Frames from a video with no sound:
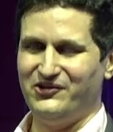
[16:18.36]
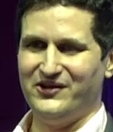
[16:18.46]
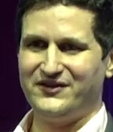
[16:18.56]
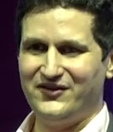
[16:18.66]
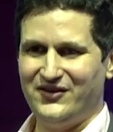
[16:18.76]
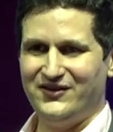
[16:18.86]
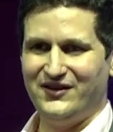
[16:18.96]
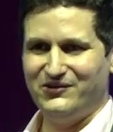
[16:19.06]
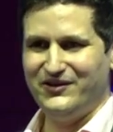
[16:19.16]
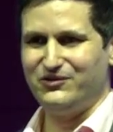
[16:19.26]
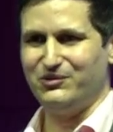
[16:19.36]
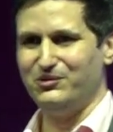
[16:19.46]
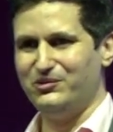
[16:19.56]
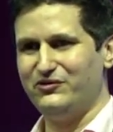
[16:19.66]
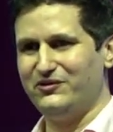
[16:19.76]
on the electricity you need to
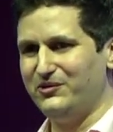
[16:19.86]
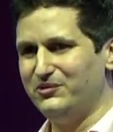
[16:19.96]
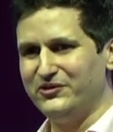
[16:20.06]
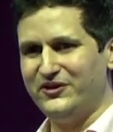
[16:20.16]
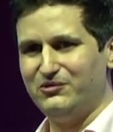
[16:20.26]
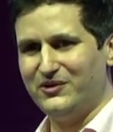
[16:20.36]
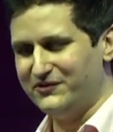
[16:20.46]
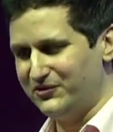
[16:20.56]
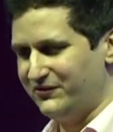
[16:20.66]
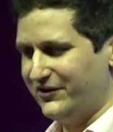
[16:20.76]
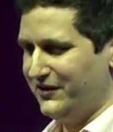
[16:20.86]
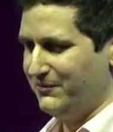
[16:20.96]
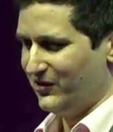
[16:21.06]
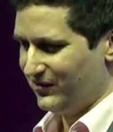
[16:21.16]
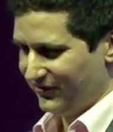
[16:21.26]
use, you don't need to have an oven
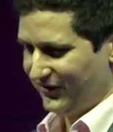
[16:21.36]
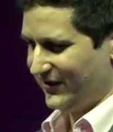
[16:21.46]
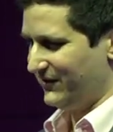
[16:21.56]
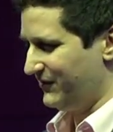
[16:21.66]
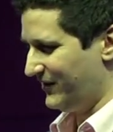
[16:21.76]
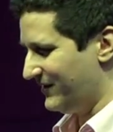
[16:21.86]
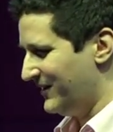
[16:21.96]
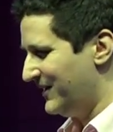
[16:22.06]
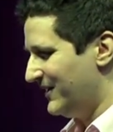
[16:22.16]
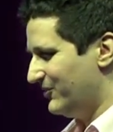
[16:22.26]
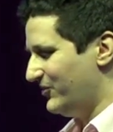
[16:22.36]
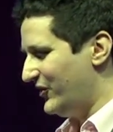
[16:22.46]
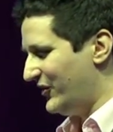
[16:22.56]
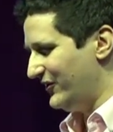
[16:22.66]
anymore, and this kind of thing. So this